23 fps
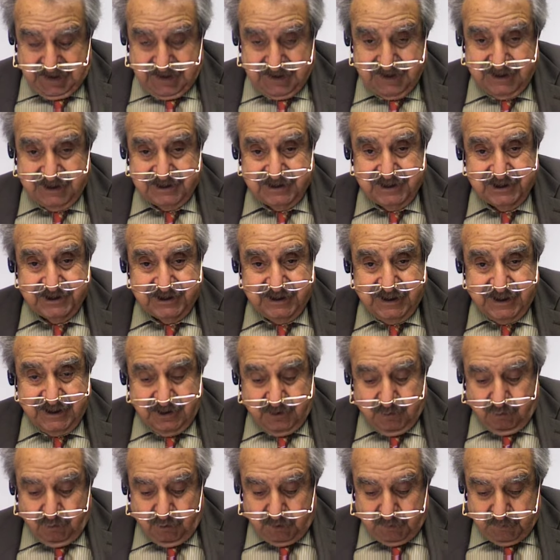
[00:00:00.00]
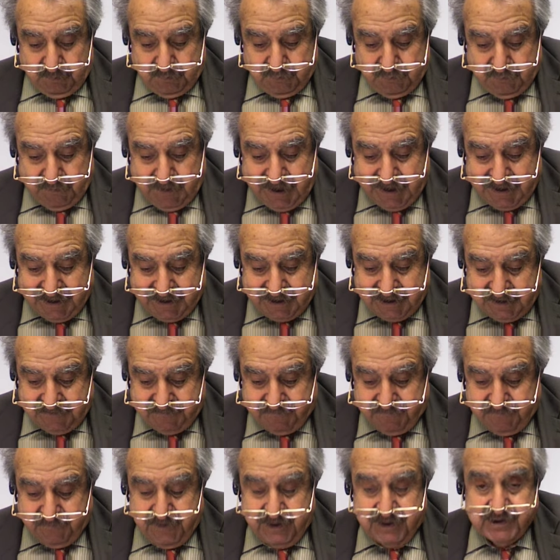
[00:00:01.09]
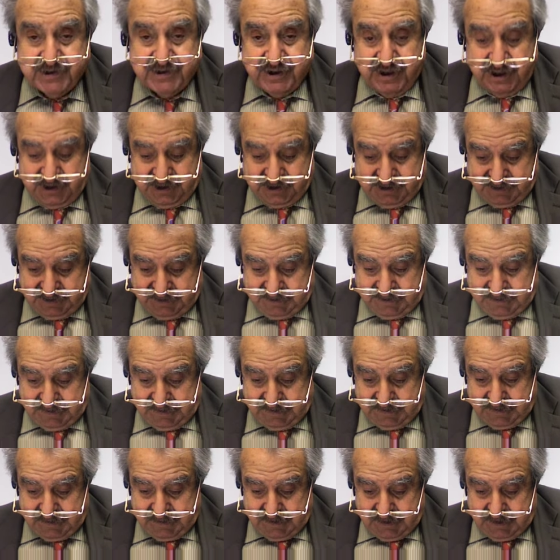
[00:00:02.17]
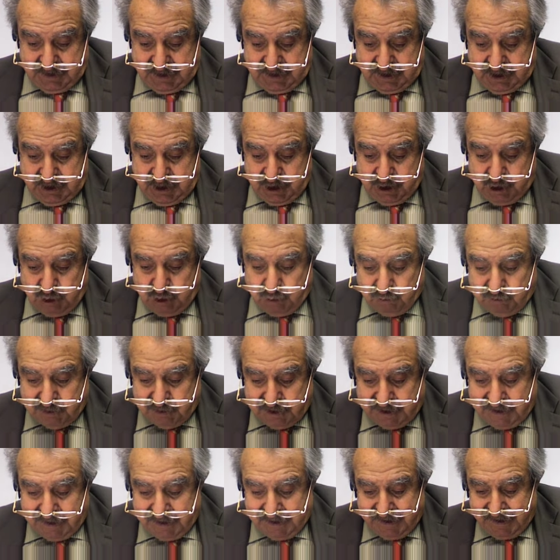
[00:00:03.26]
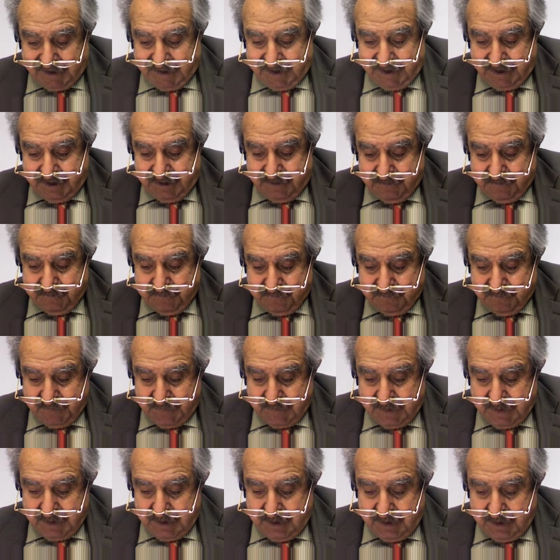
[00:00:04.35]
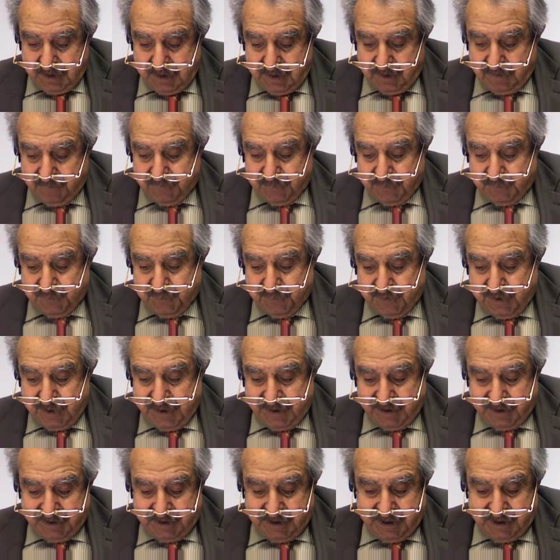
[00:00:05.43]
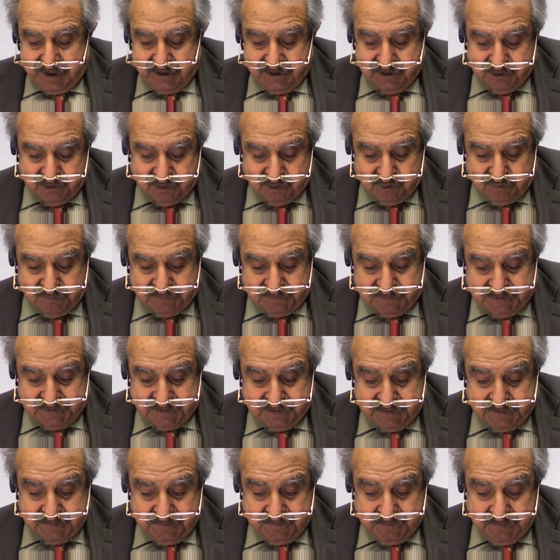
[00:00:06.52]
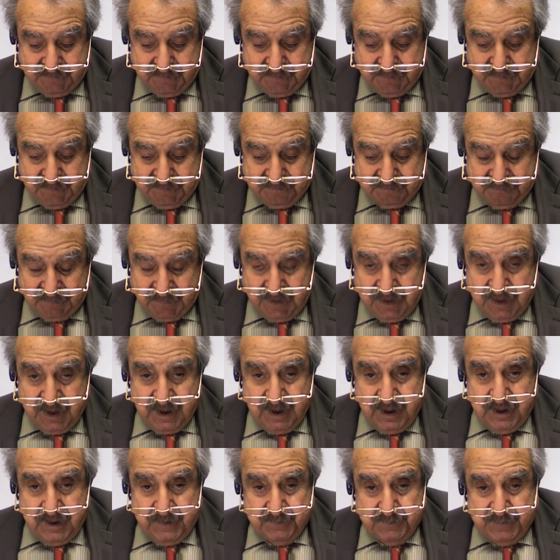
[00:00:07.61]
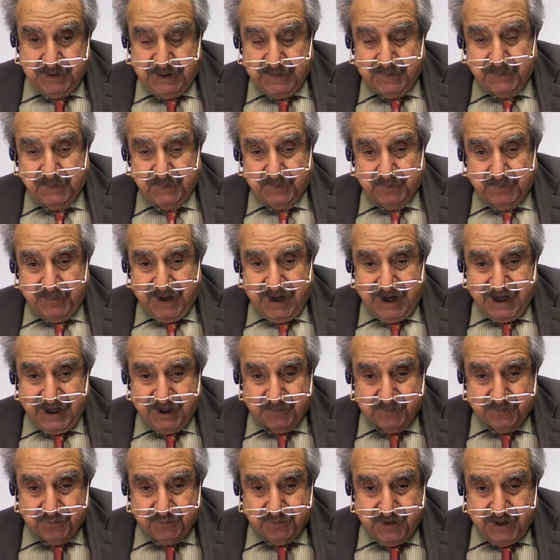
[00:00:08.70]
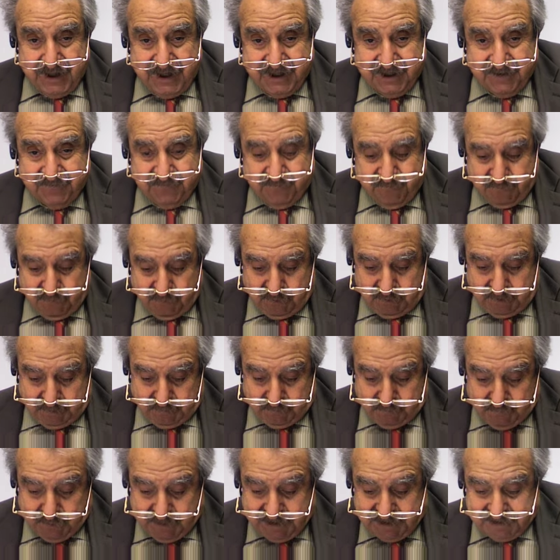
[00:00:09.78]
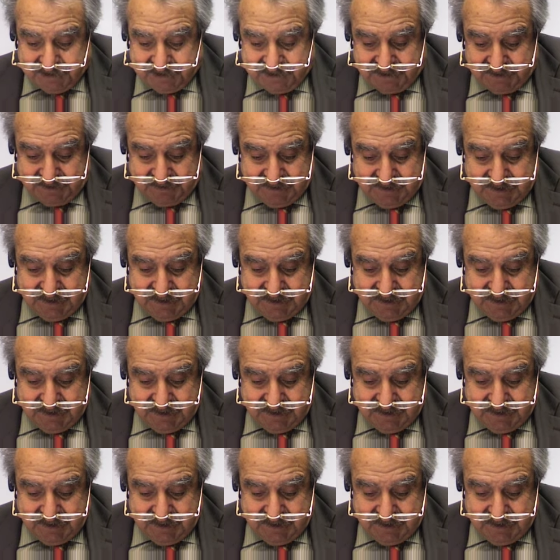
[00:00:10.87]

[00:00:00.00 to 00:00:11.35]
There's a thing called product differentiation, utility of the product and the service. People buy a product for a reason.